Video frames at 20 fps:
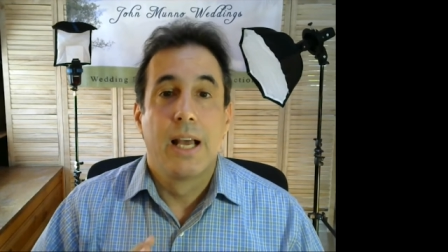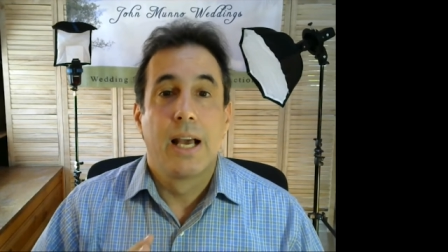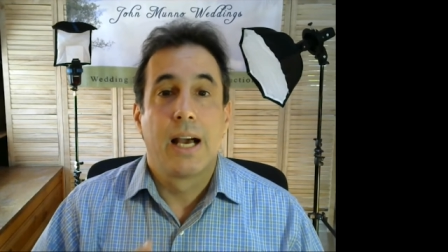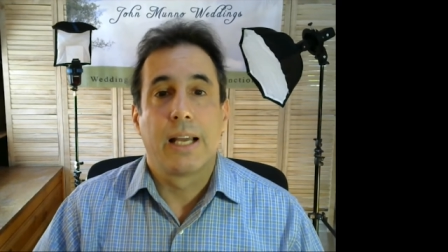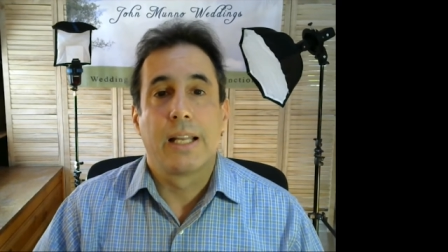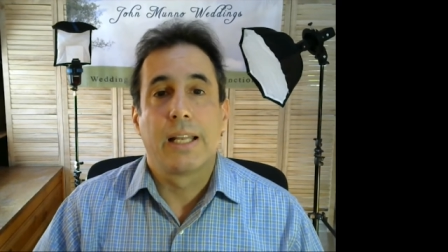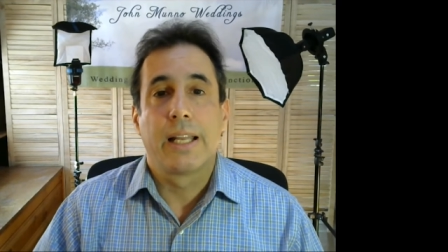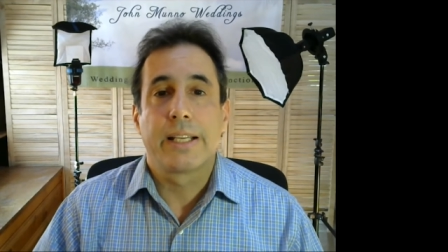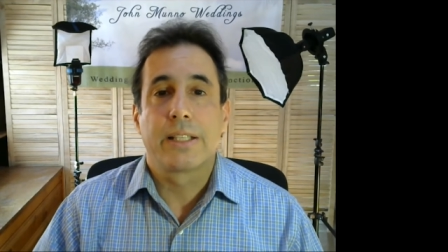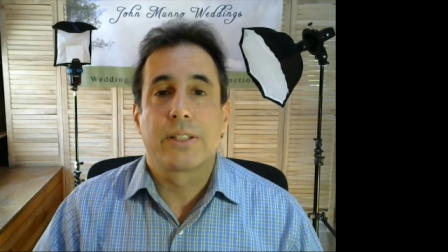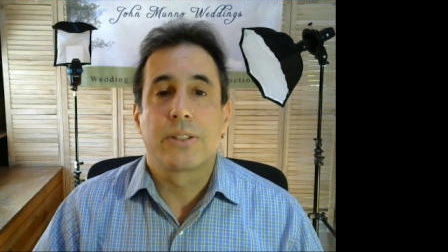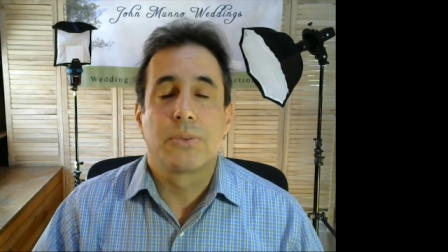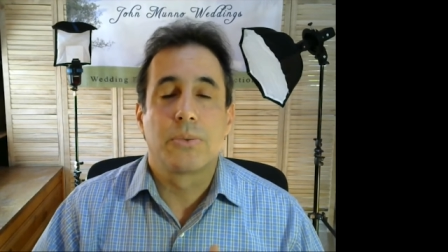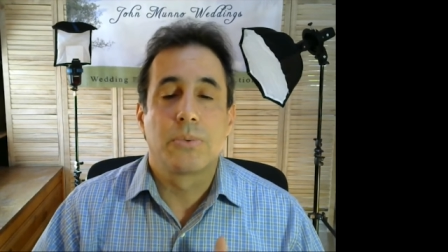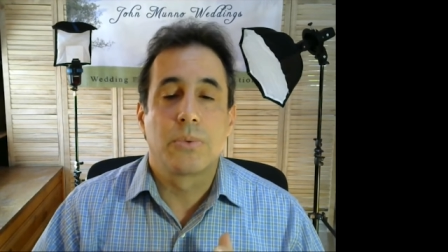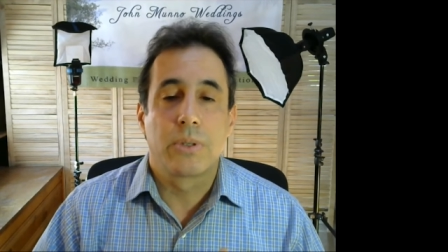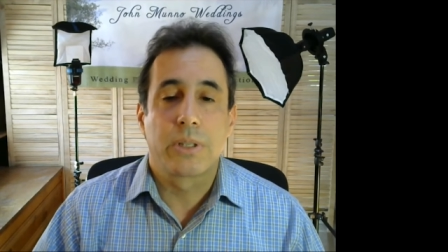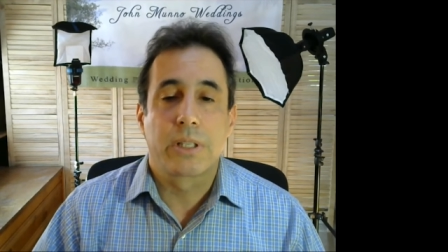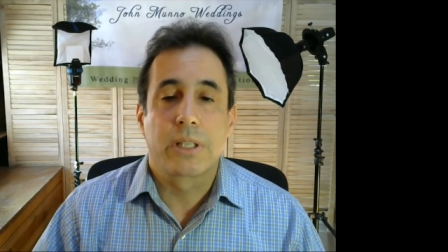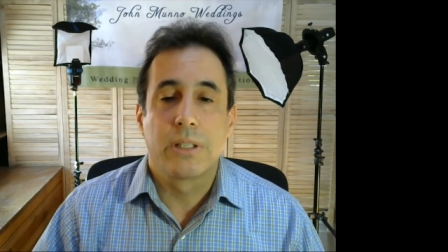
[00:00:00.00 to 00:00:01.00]
I like the
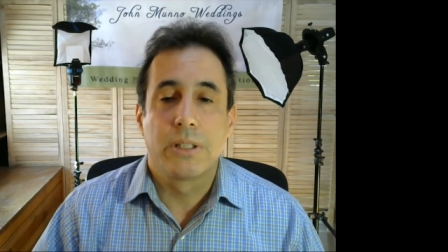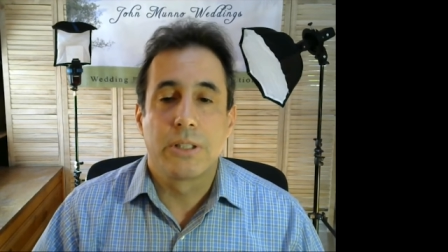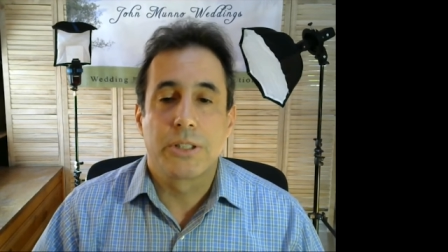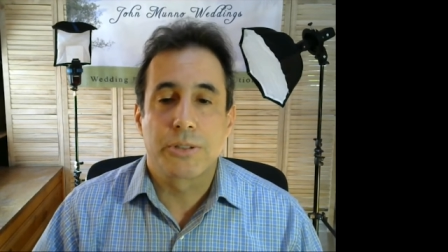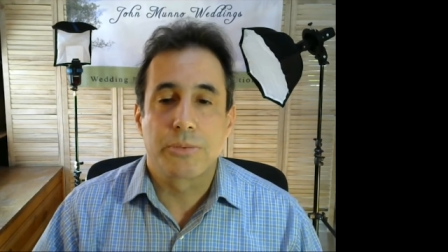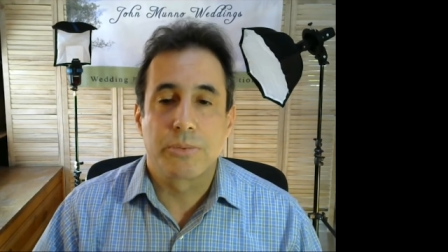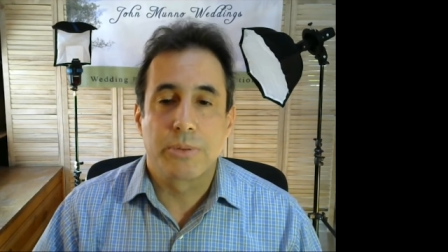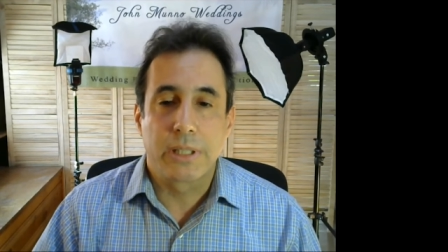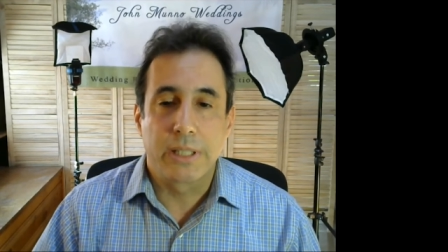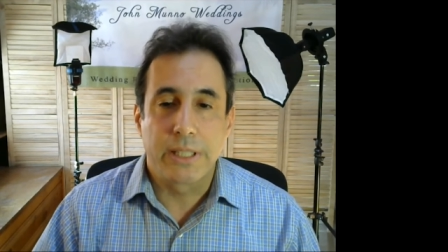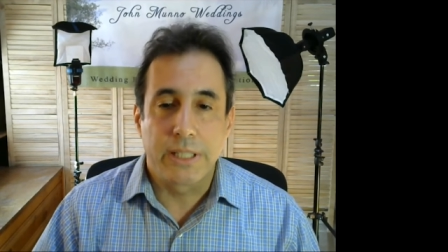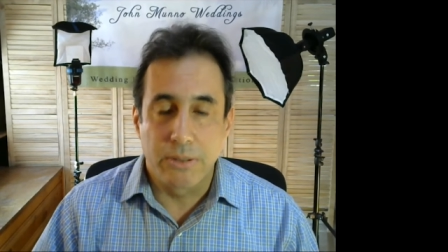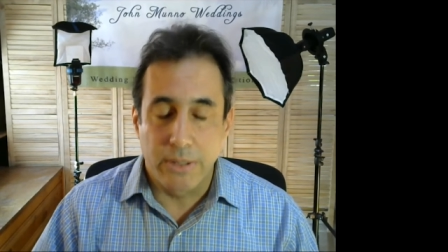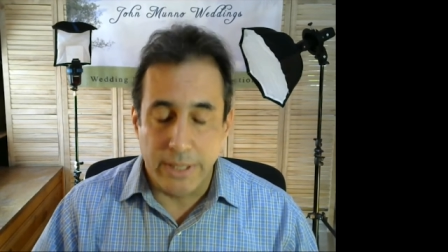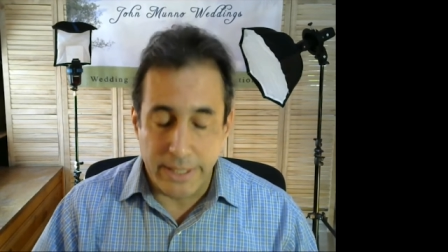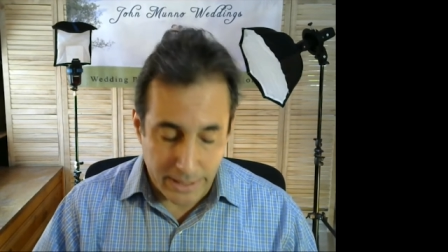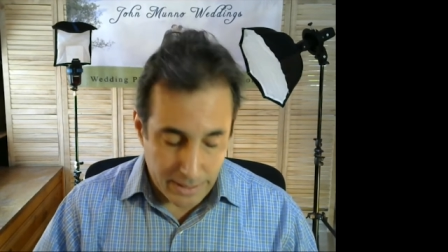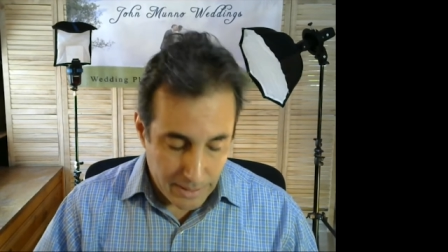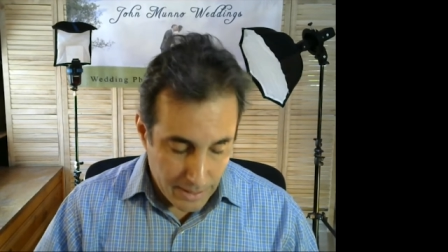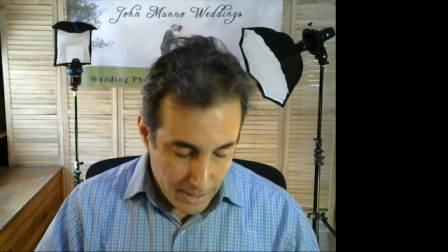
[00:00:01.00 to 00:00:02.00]
work, it looks really great.